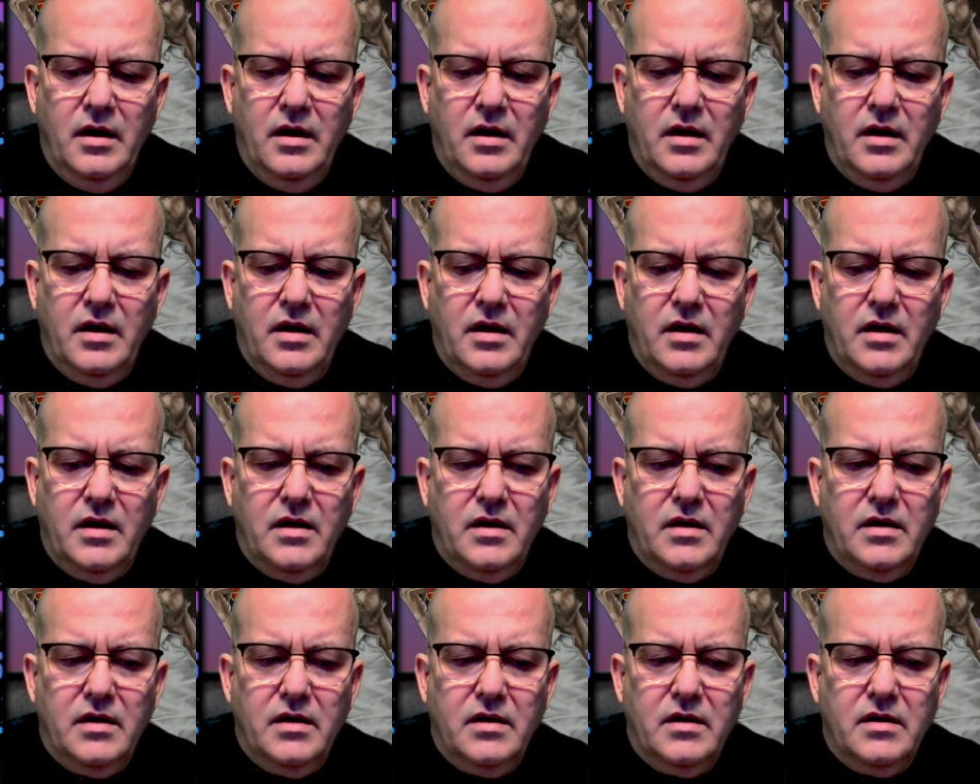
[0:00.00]

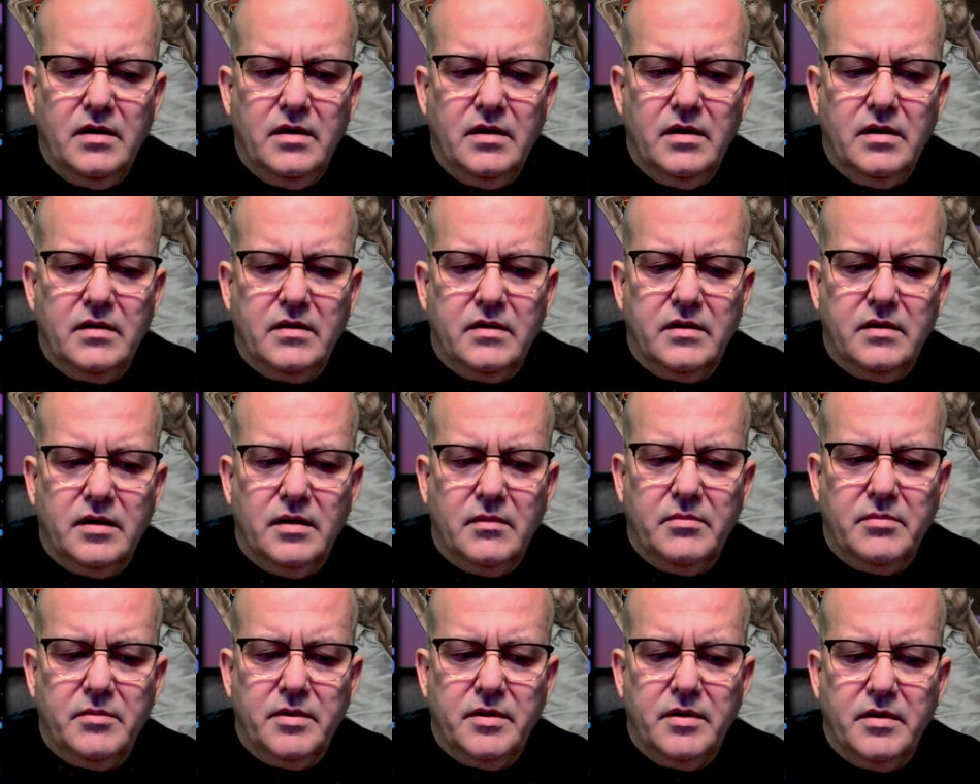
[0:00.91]
And at the top
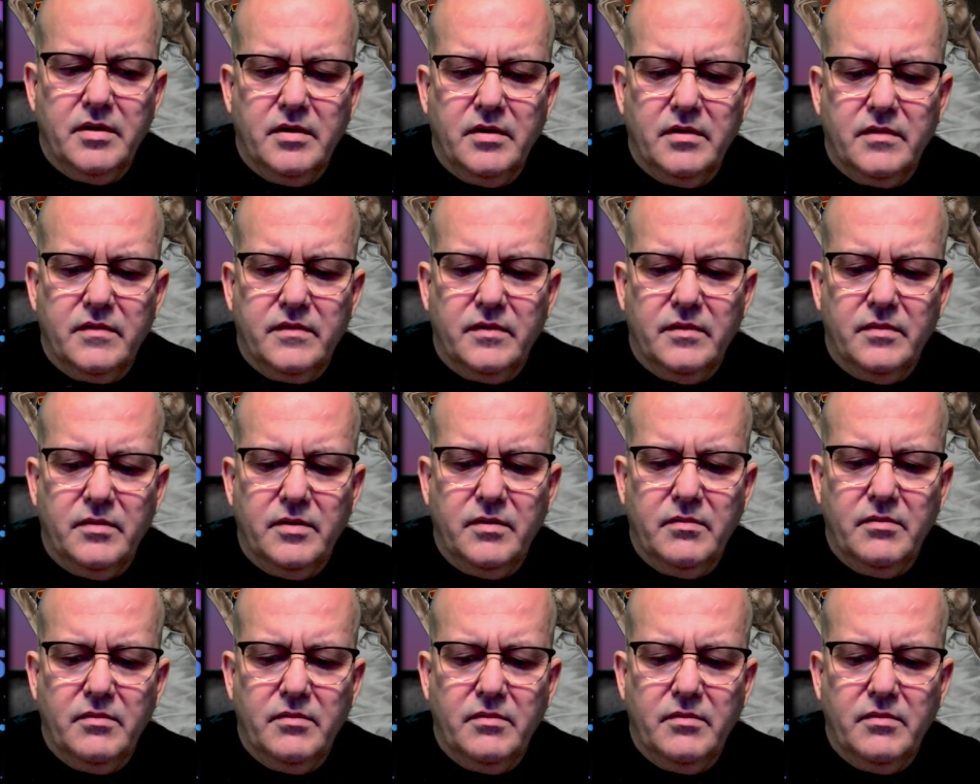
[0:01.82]
of there, so we